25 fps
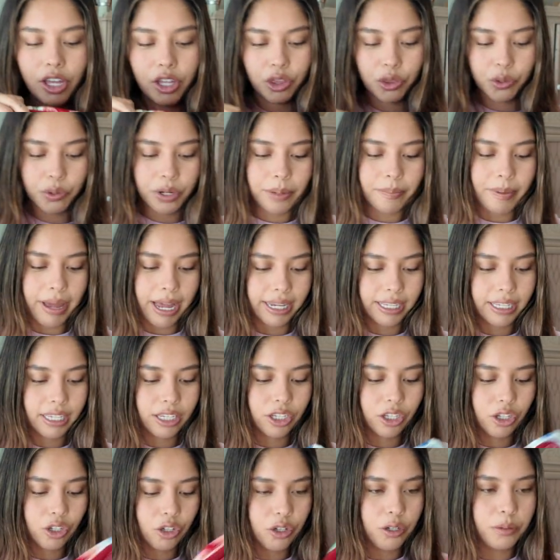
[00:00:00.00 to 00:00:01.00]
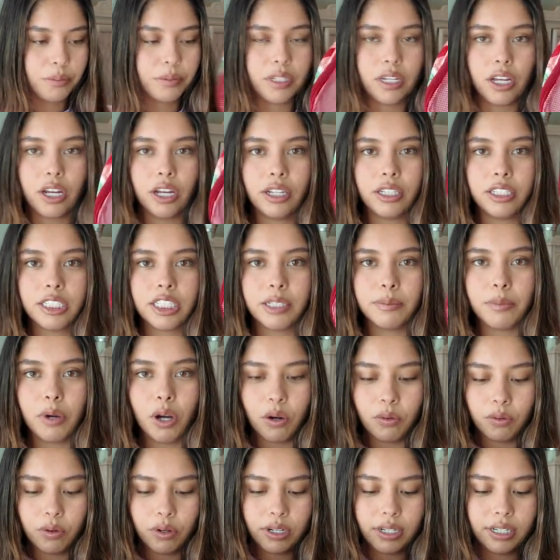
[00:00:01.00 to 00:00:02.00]
3 packing cubes, a
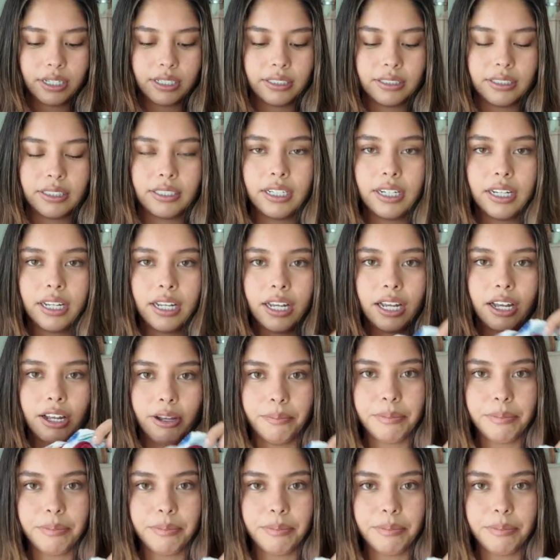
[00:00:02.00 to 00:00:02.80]
small one, a